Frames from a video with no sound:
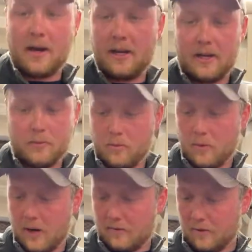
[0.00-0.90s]
any,
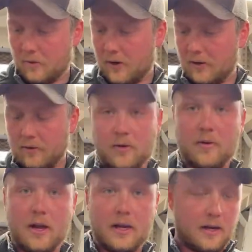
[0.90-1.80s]
whatever reel you
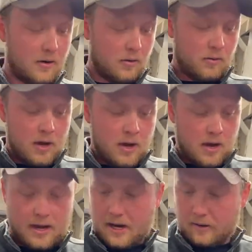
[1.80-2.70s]
like, you know.
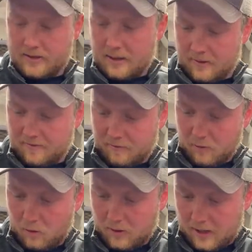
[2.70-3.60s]
And I'll take my
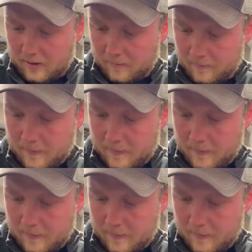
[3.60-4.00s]
float here.